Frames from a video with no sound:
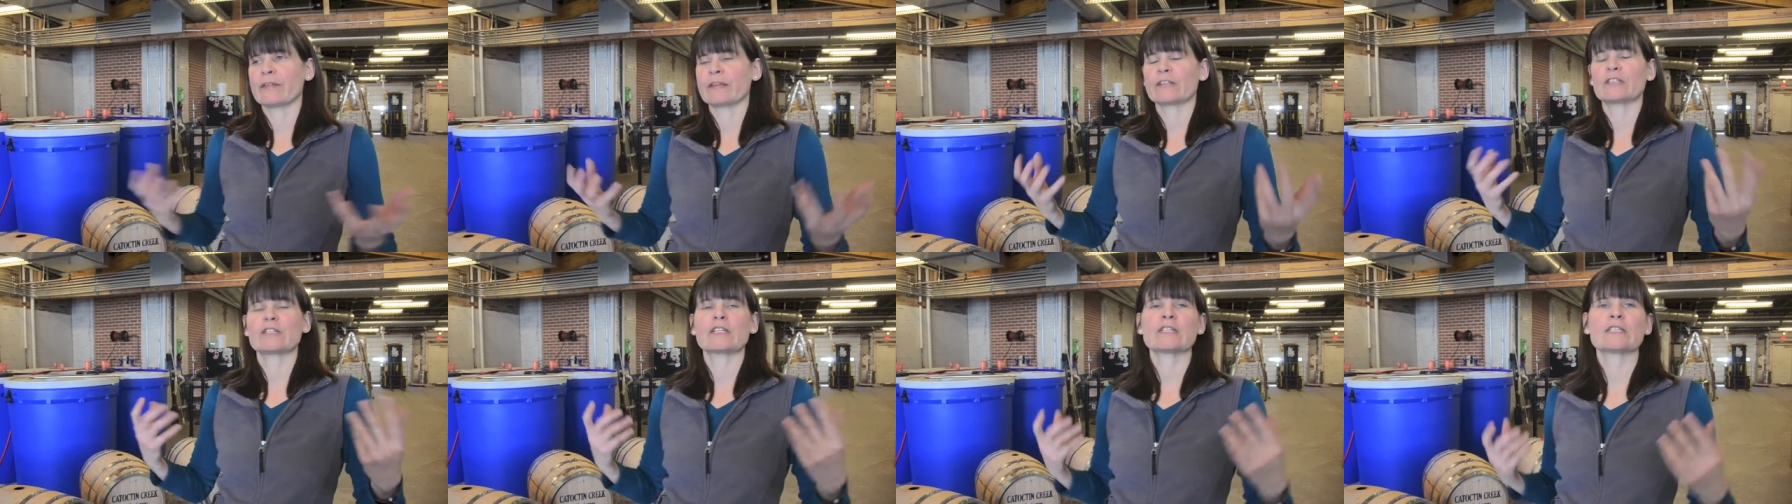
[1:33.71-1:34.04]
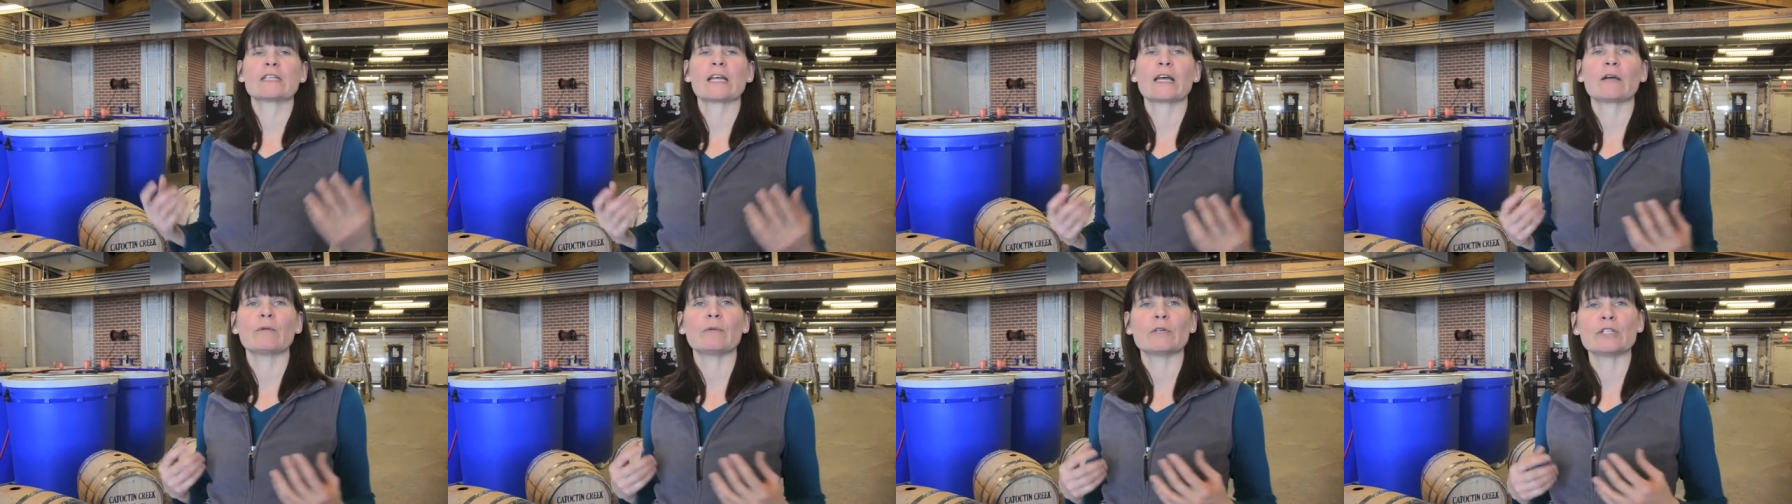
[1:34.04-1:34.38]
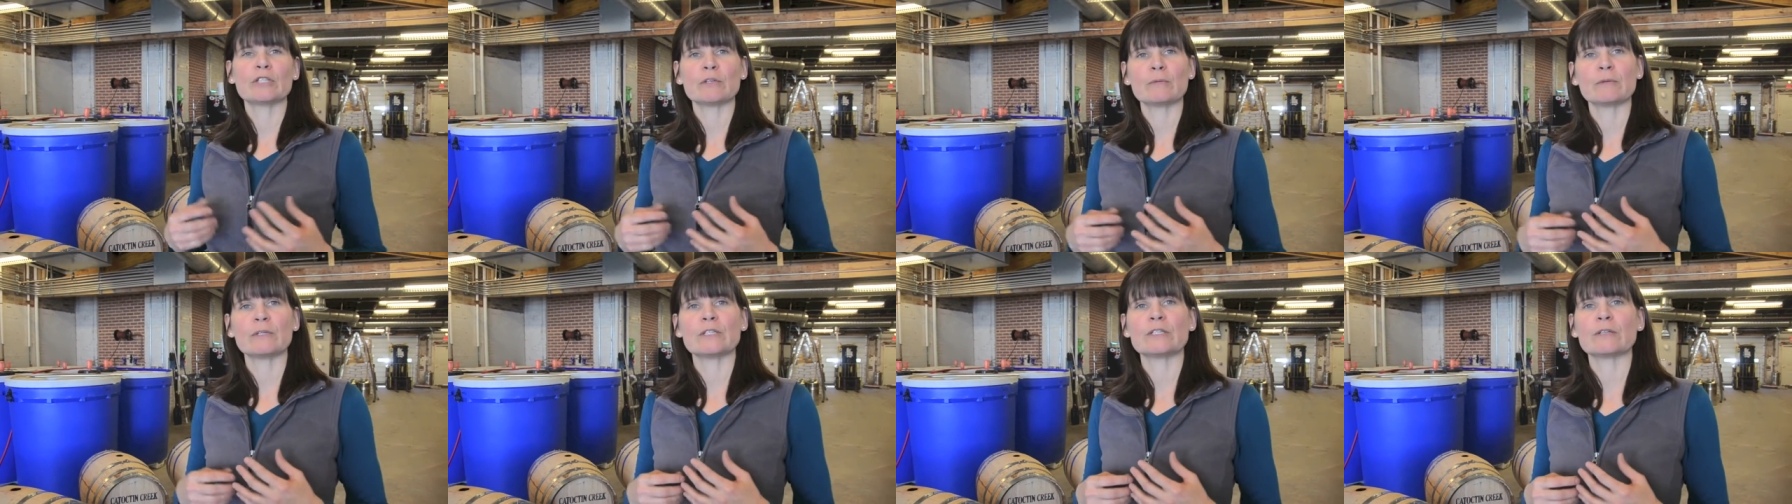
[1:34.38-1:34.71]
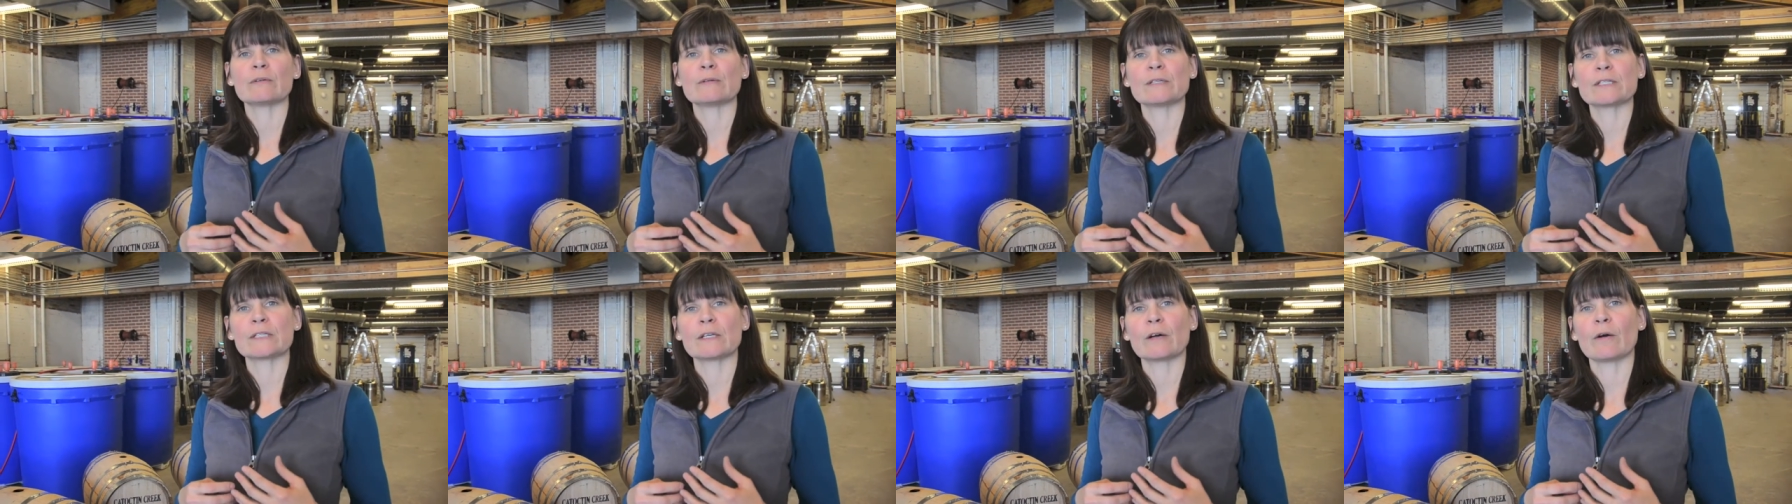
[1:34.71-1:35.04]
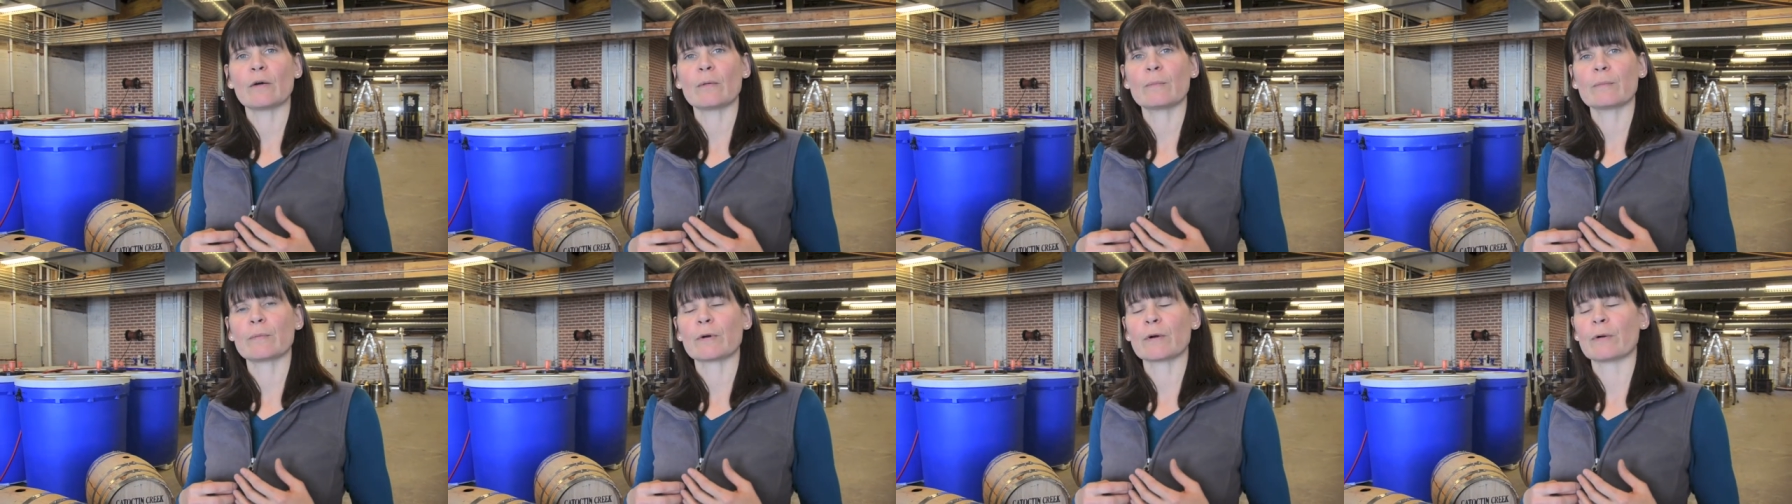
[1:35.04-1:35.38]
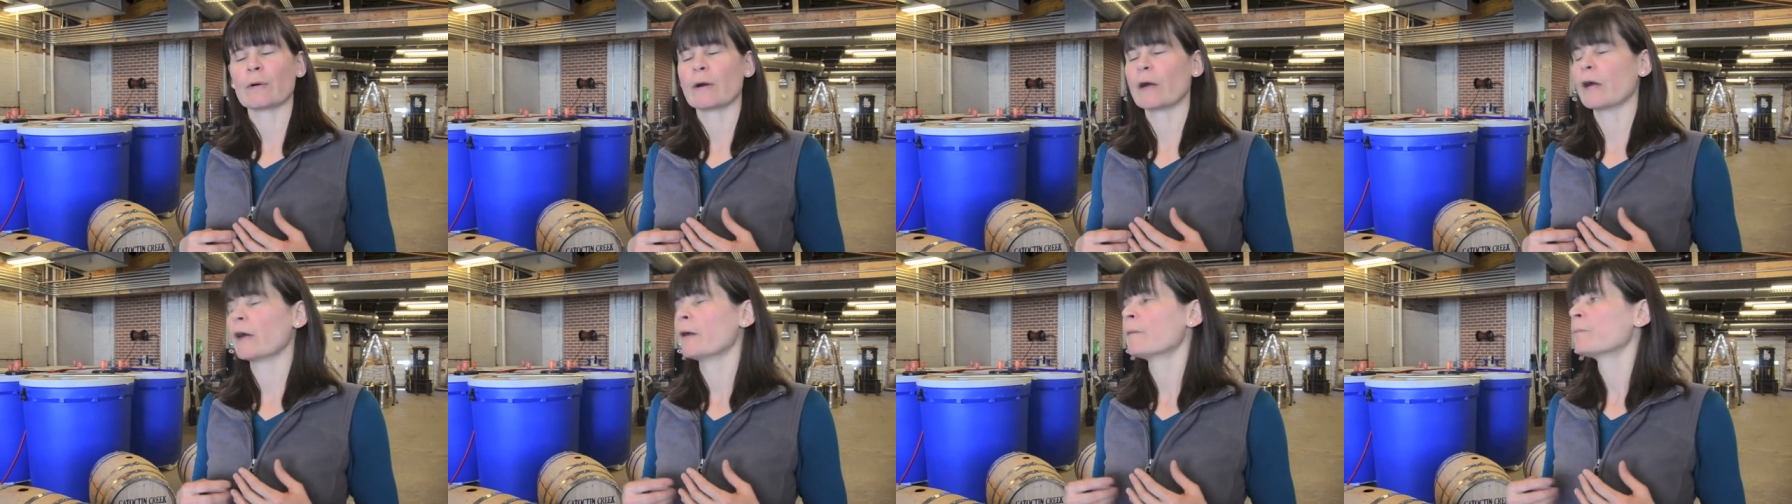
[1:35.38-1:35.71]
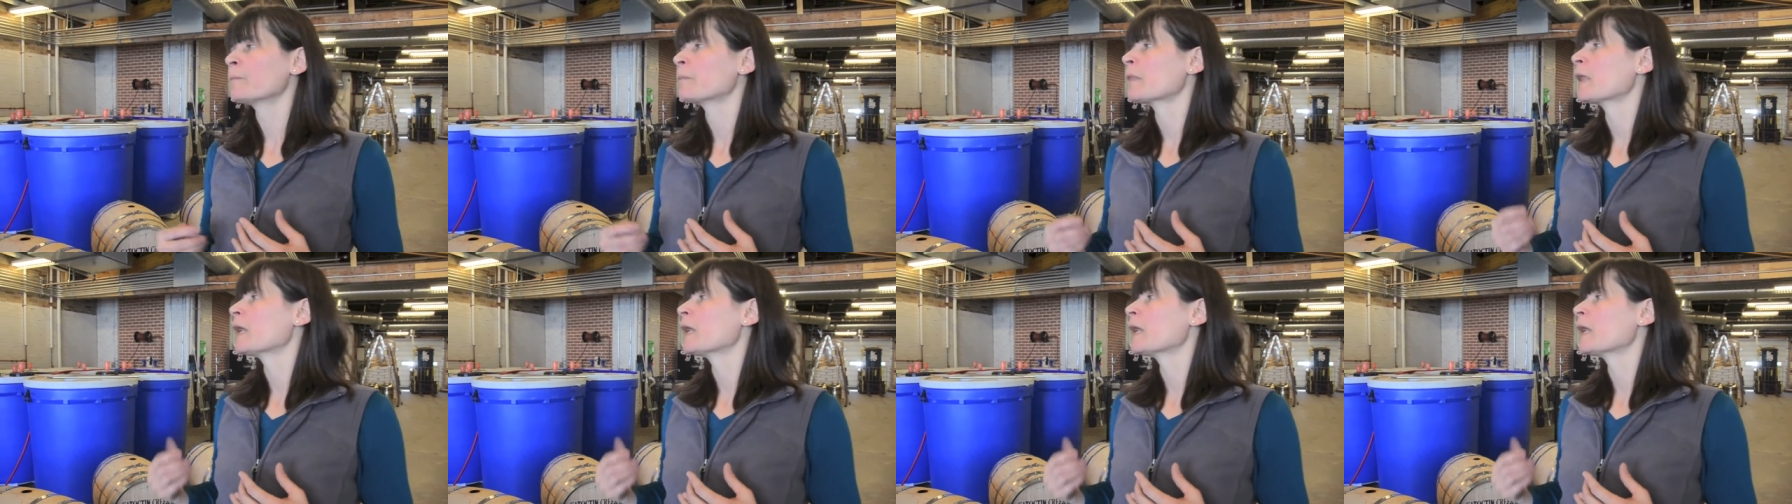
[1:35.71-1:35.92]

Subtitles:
Just like what you would do as a homeowner.